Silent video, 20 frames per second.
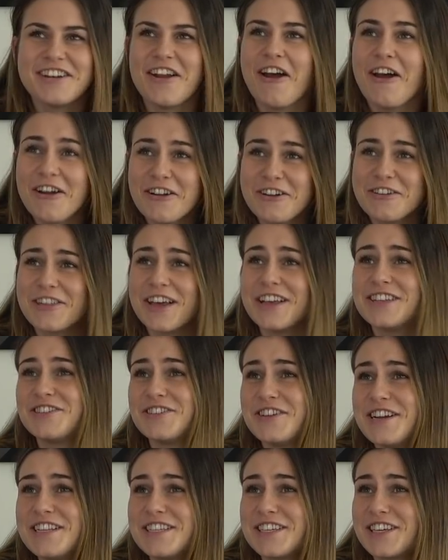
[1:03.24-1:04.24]
no, that's
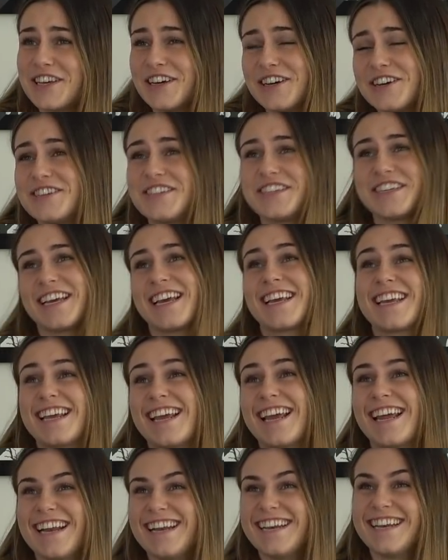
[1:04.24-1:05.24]
your insecurity Guess I'm a kicking
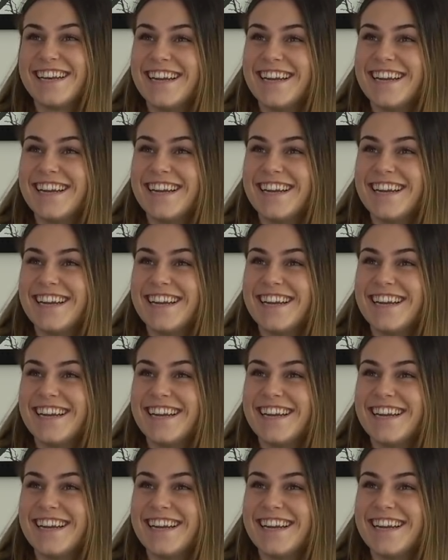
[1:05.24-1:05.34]
little, in.